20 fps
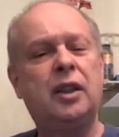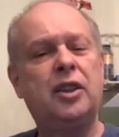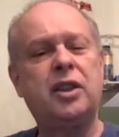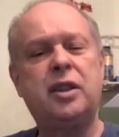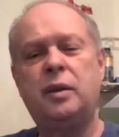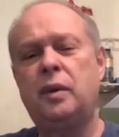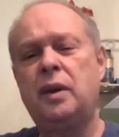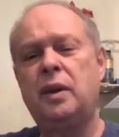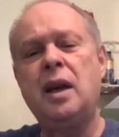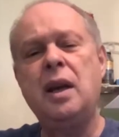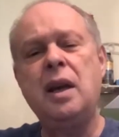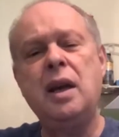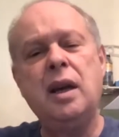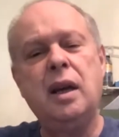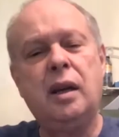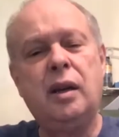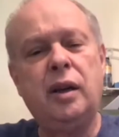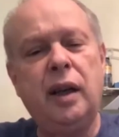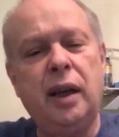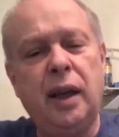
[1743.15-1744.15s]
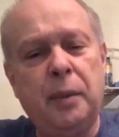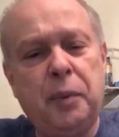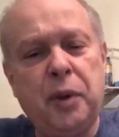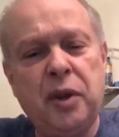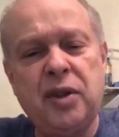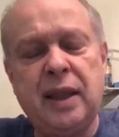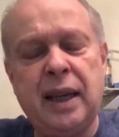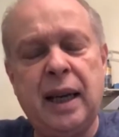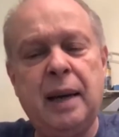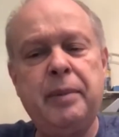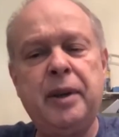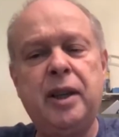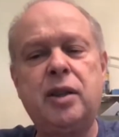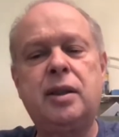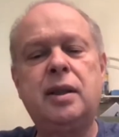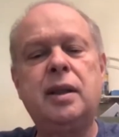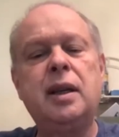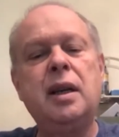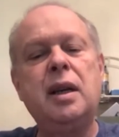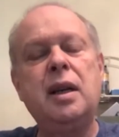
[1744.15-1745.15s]
She, her hip was damaged.
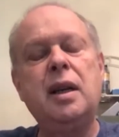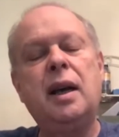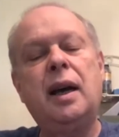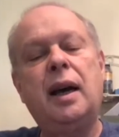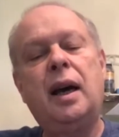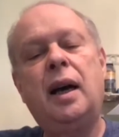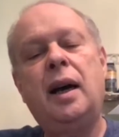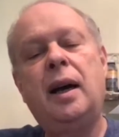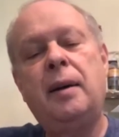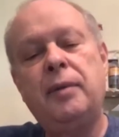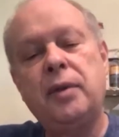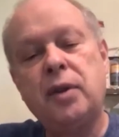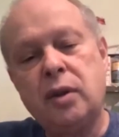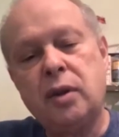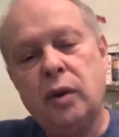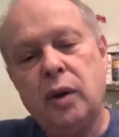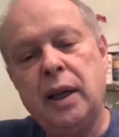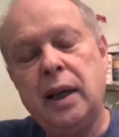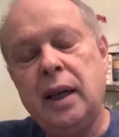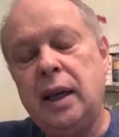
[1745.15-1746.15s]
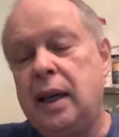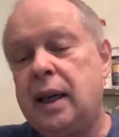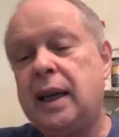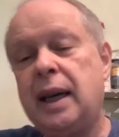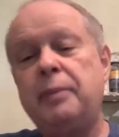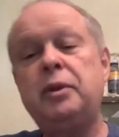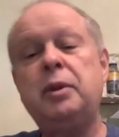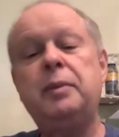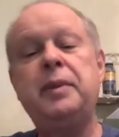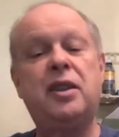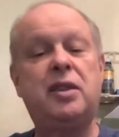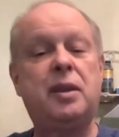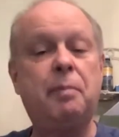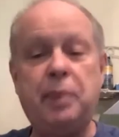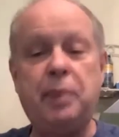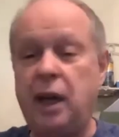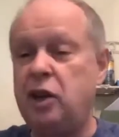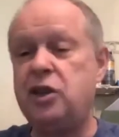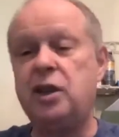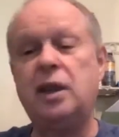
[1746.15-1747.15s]
Uh, so he, he came to me as a
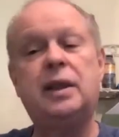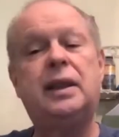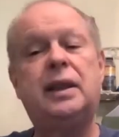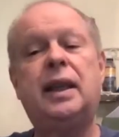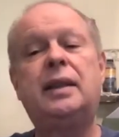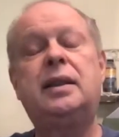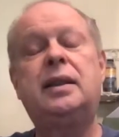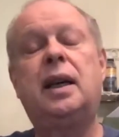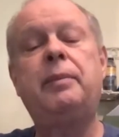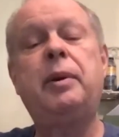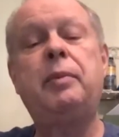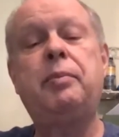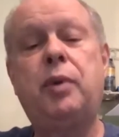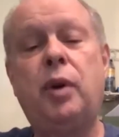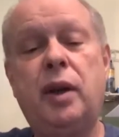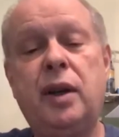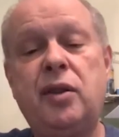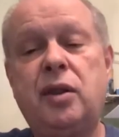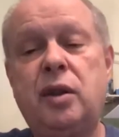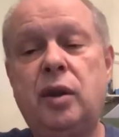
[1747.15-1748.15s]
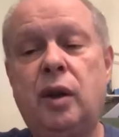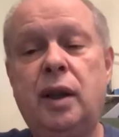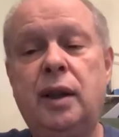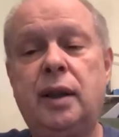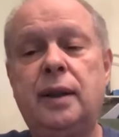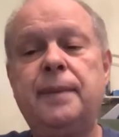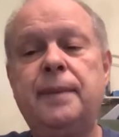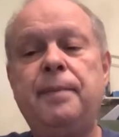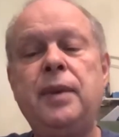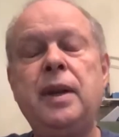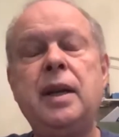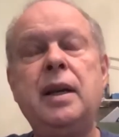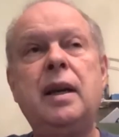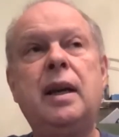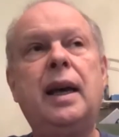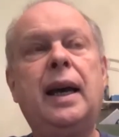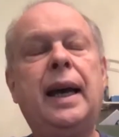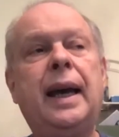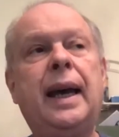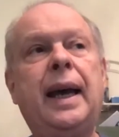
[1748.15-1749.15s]
patient at that time. He brought his daughter
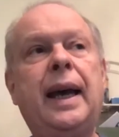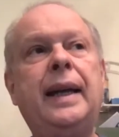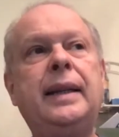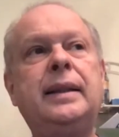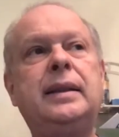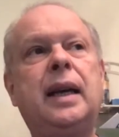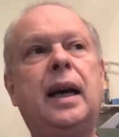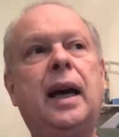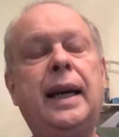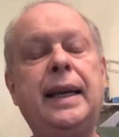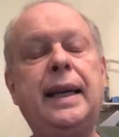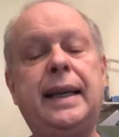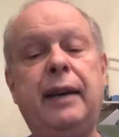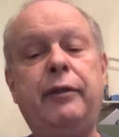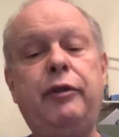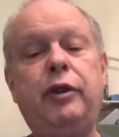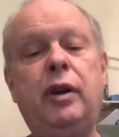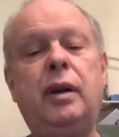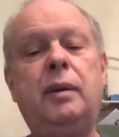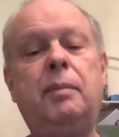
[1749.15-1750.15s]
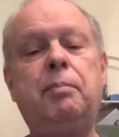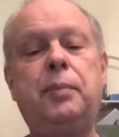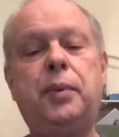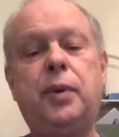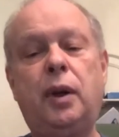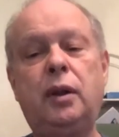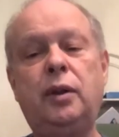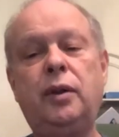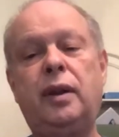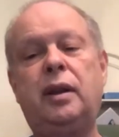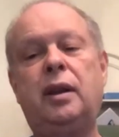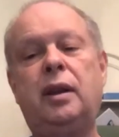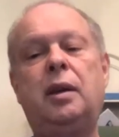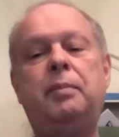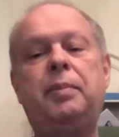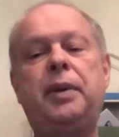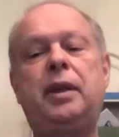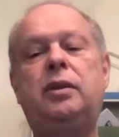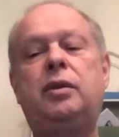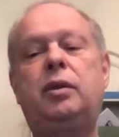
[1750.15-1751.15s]
and I gave her
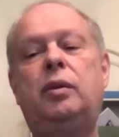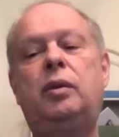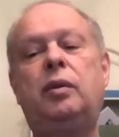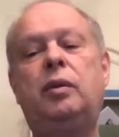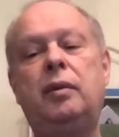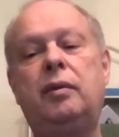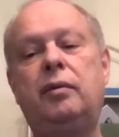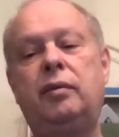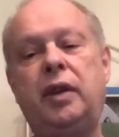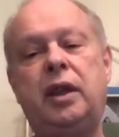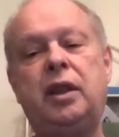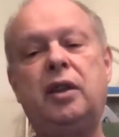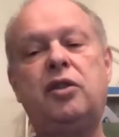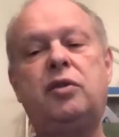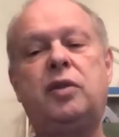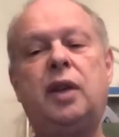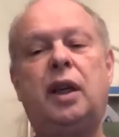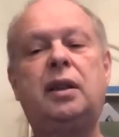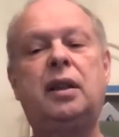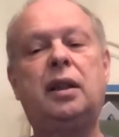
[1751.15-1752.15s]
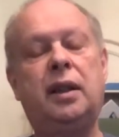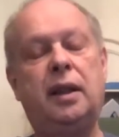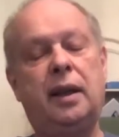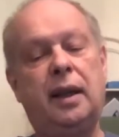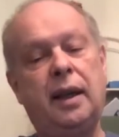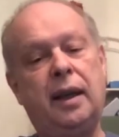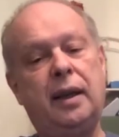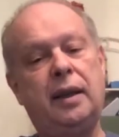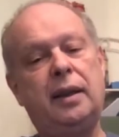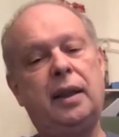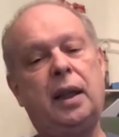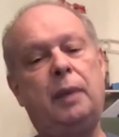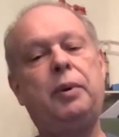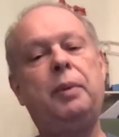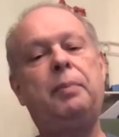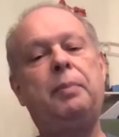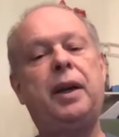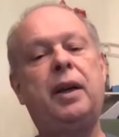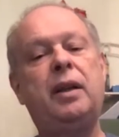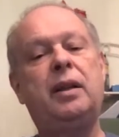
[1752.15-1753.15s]
prolotherapy to reconstruct the, and help
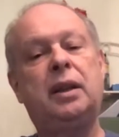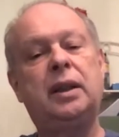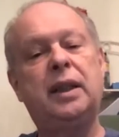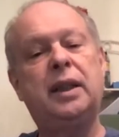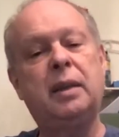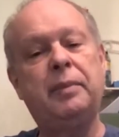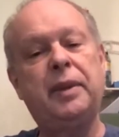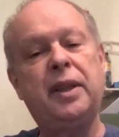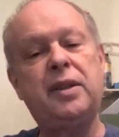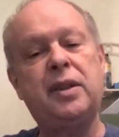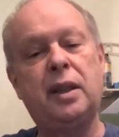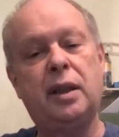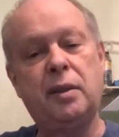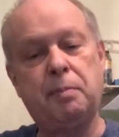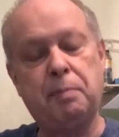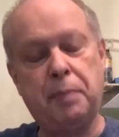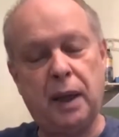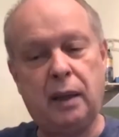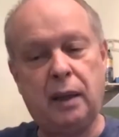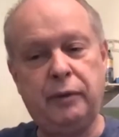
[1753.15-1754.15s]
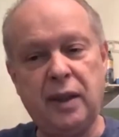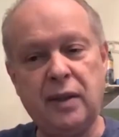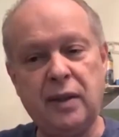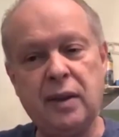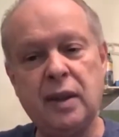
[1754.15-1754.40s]
repair the ligaments in her pelvis.